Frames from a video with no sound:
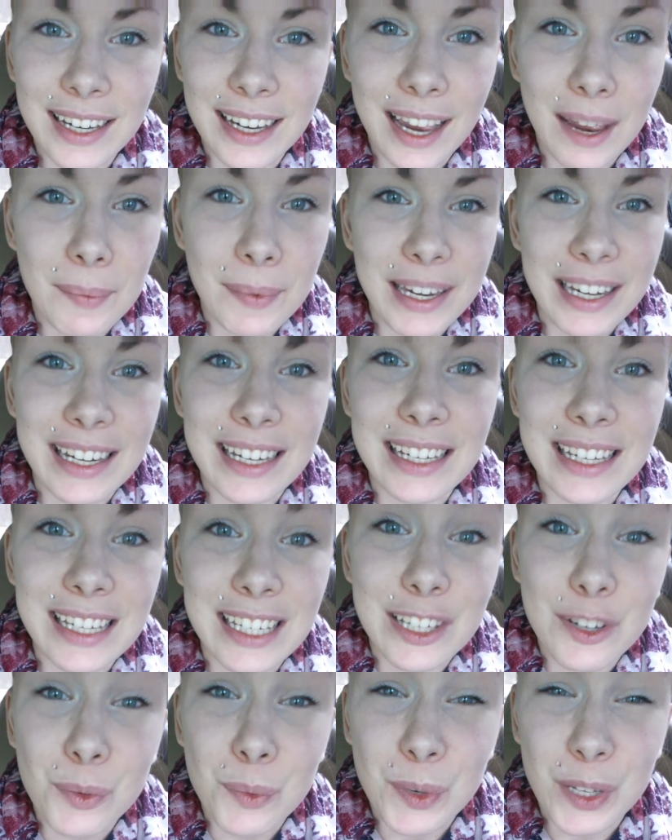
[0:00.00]
I mean,
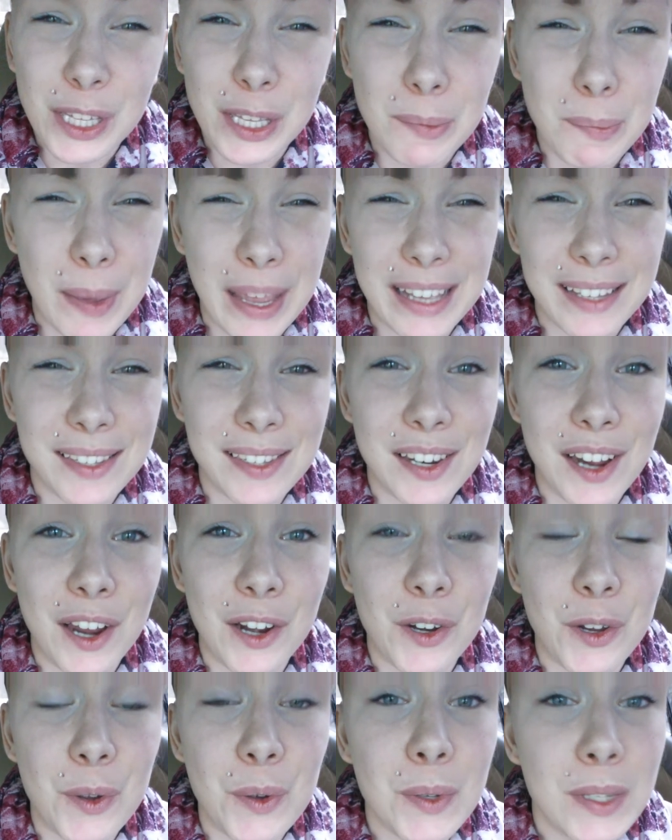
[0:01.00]
is it really based
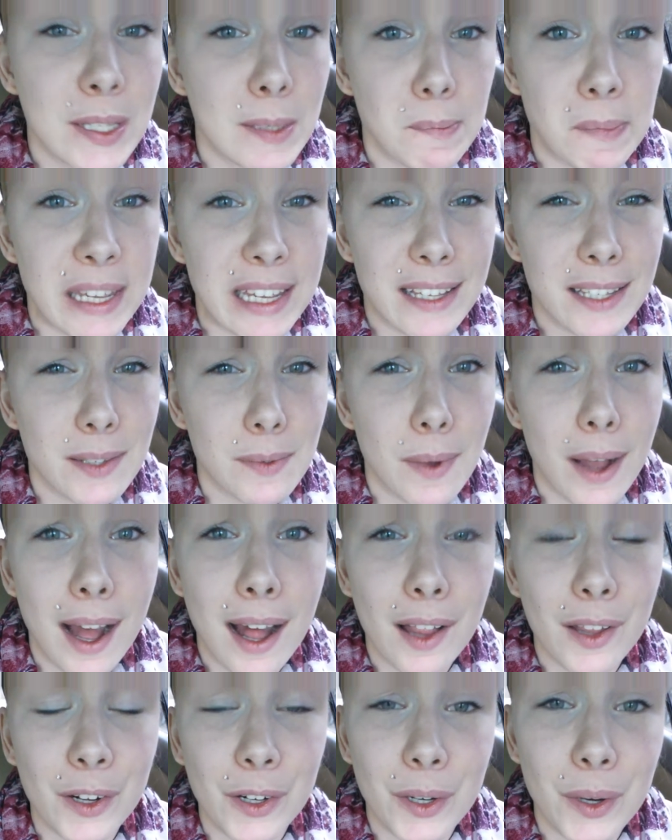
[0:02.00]
on who speaks
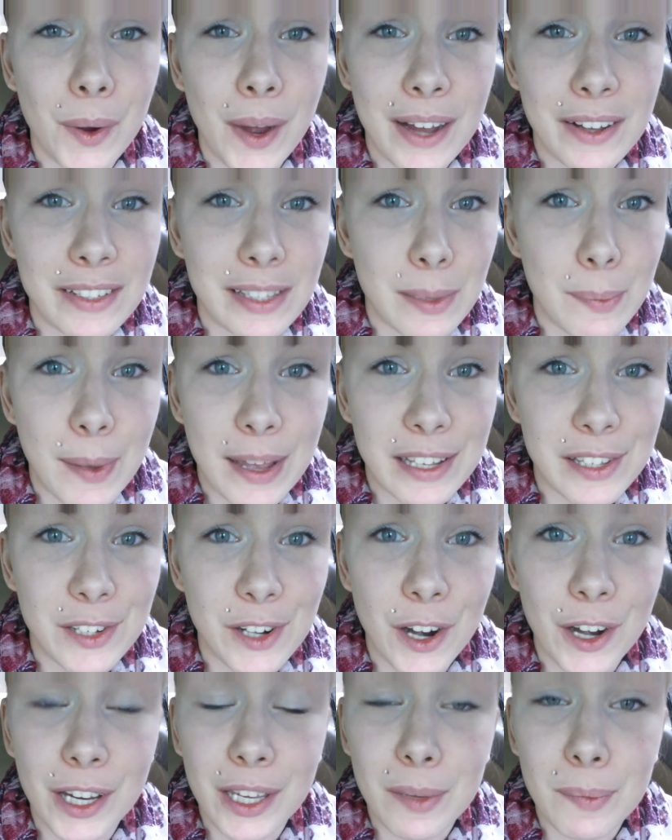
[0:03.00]
well or who has the best
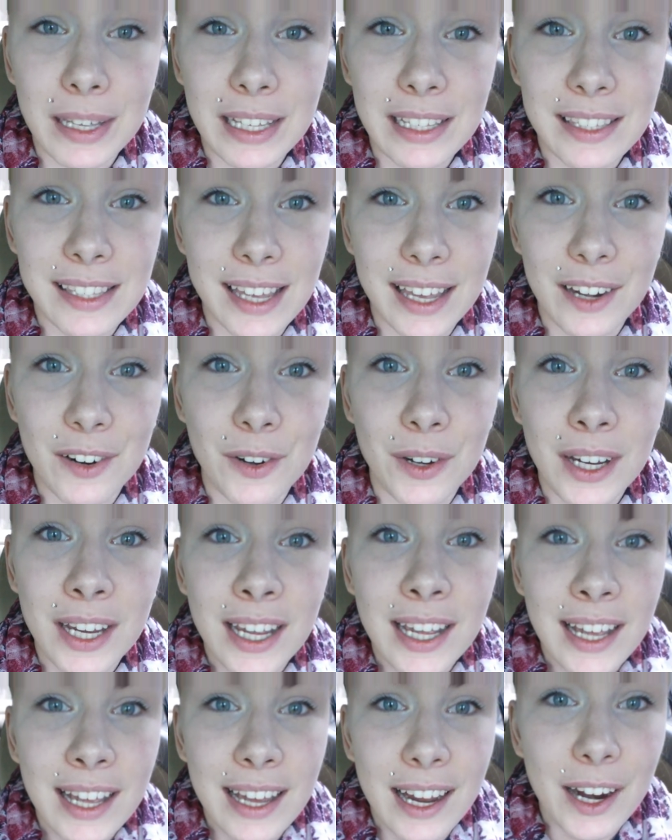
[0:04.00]
arguments? I don't,
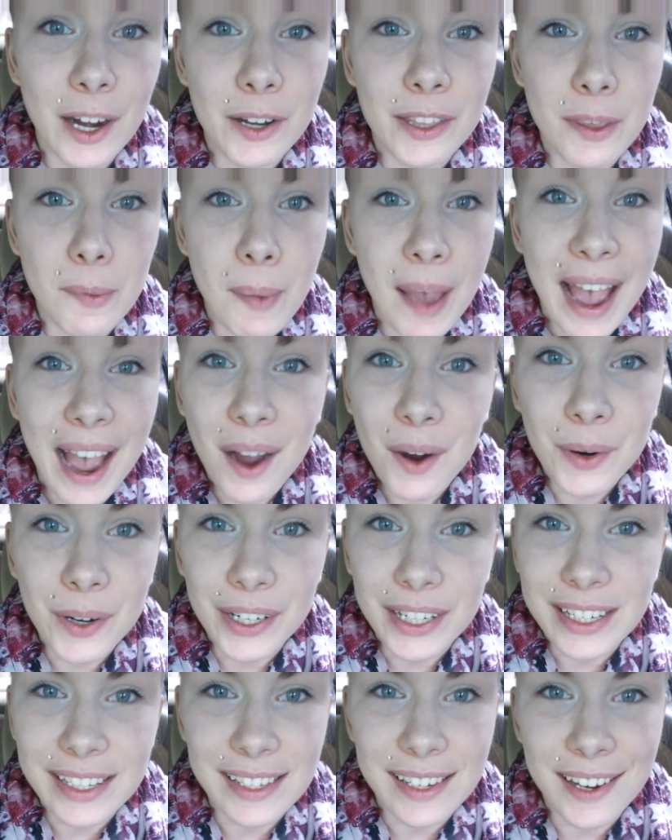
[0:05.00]
or the
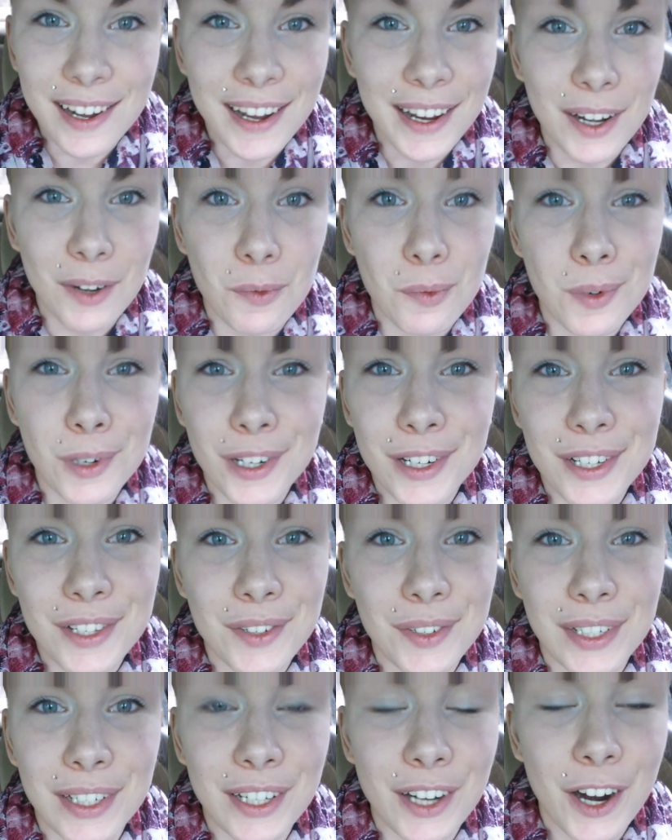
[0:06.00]
power is not in
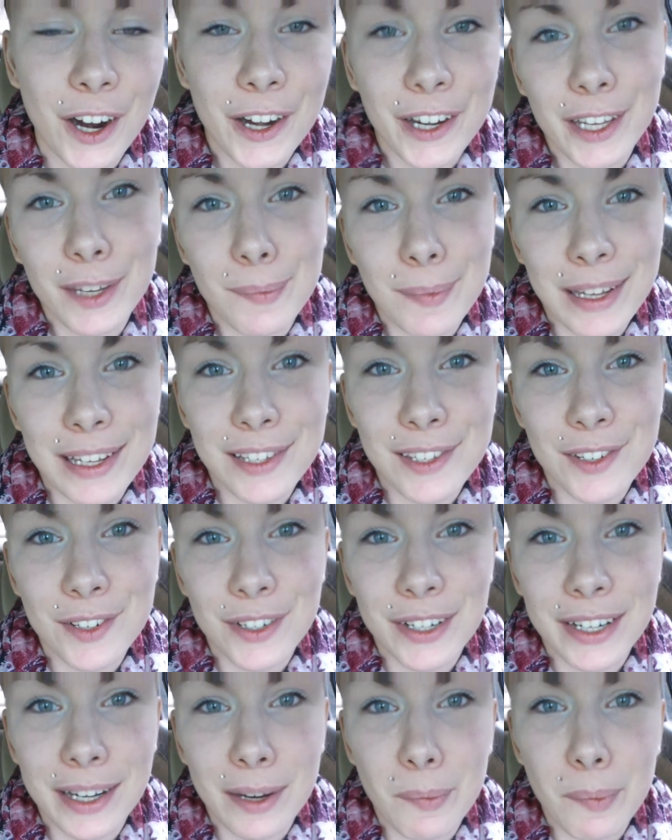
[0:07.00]
words or in arguments
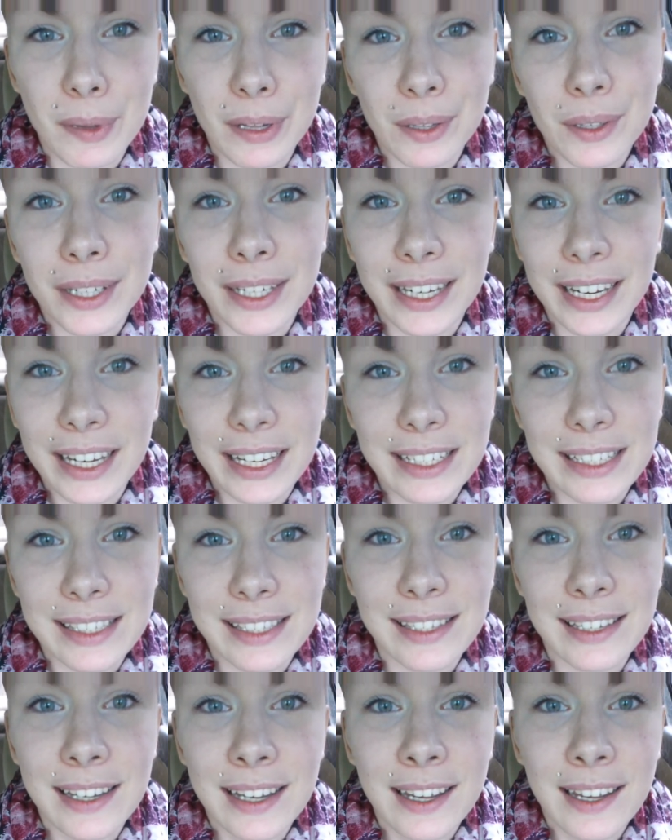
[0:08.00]
or in ability.
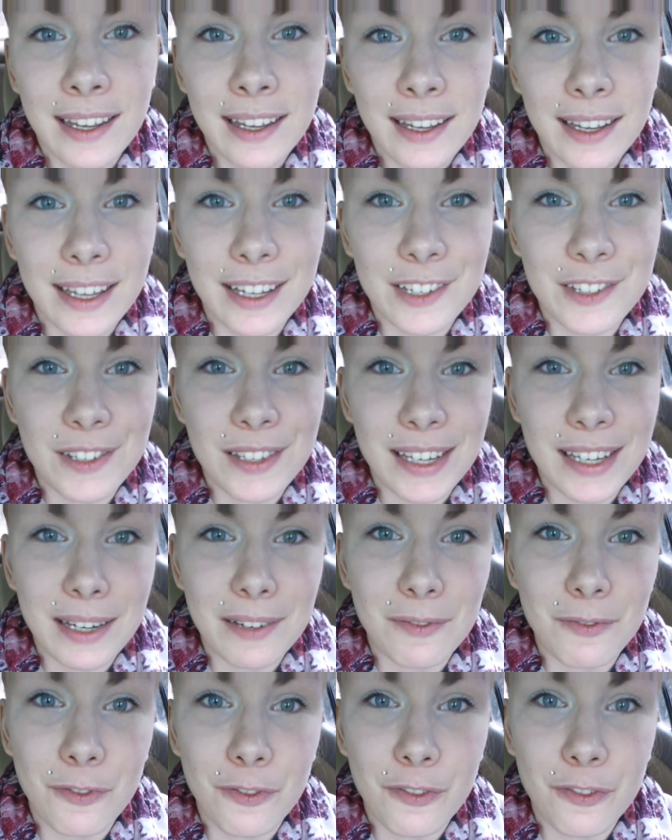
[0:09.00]
It's, it's
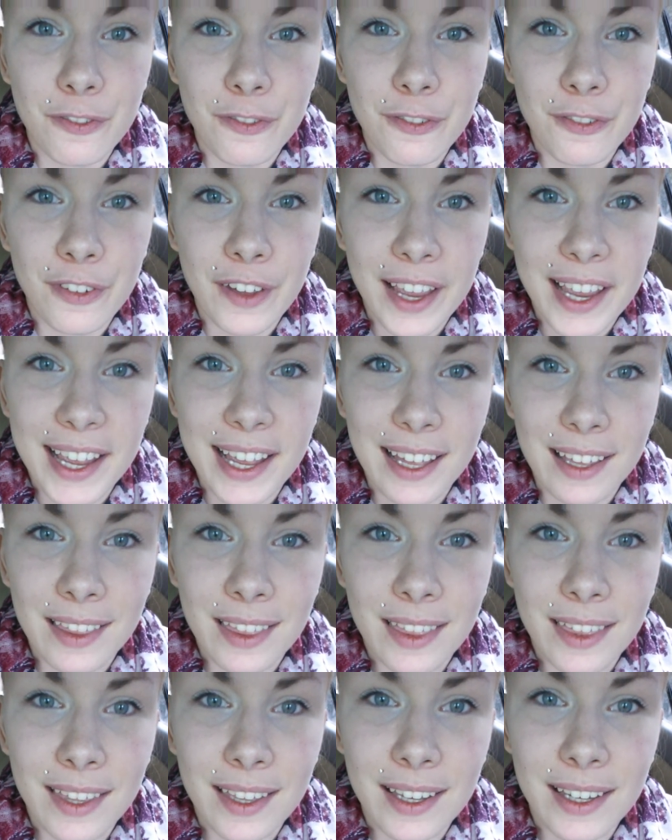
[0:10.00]
in
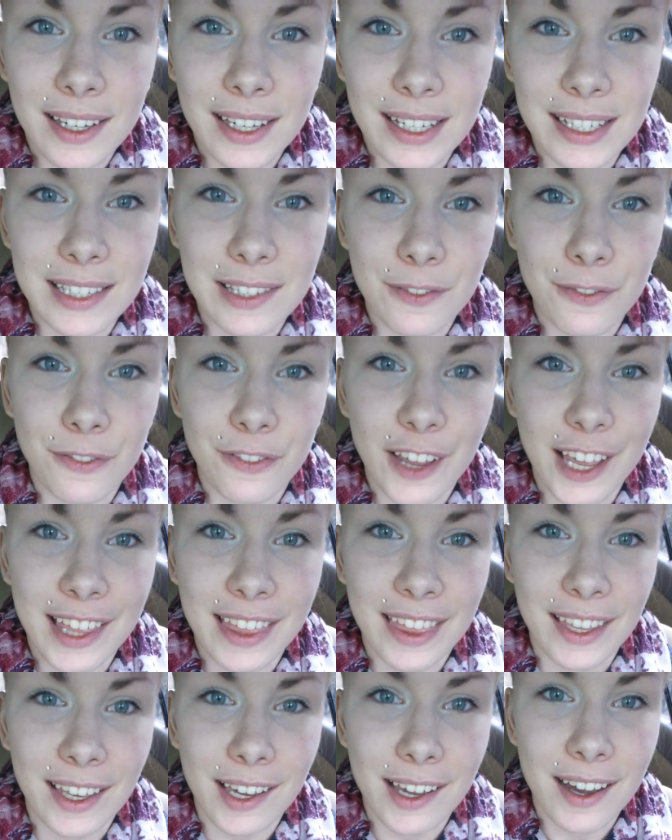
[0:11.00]
faith. It's
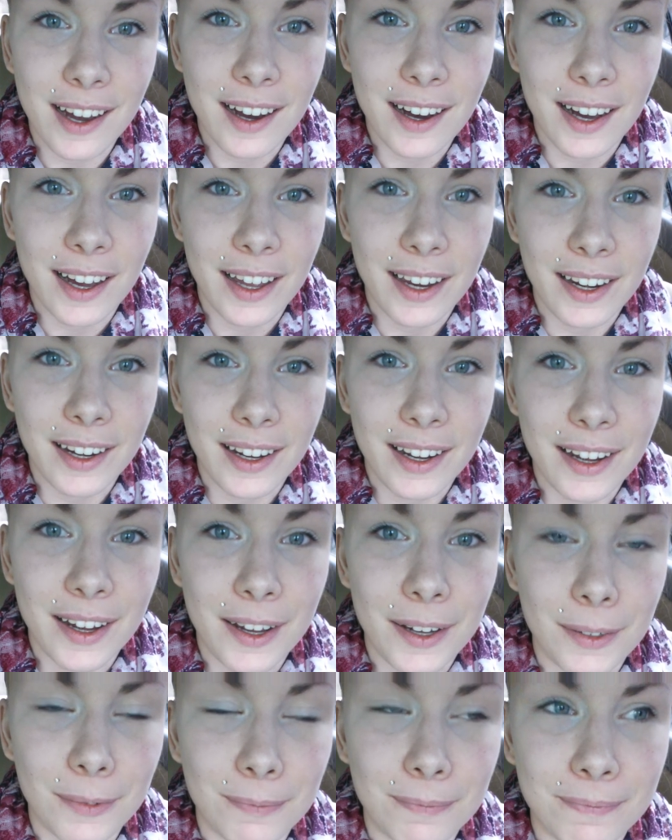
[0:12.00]
faith in God,
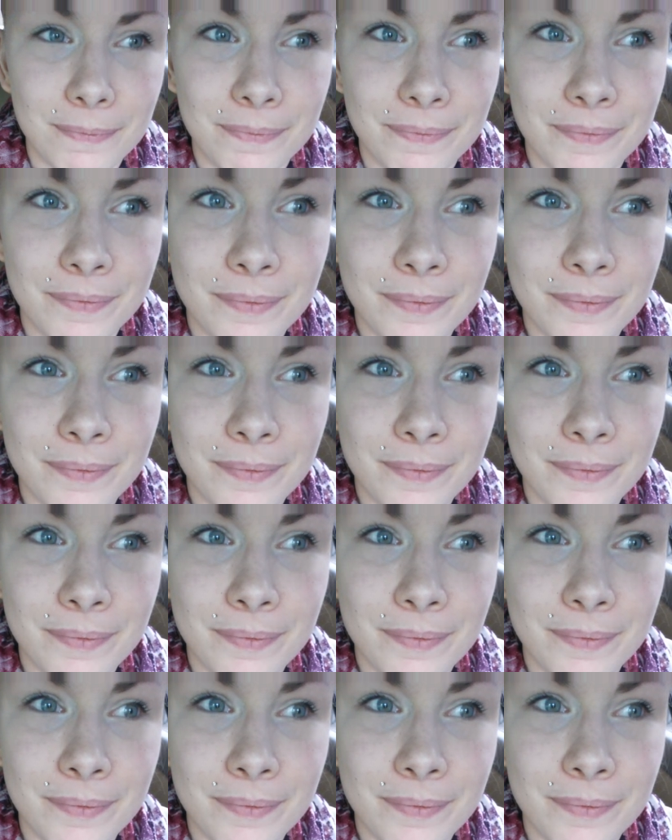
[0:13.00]
um,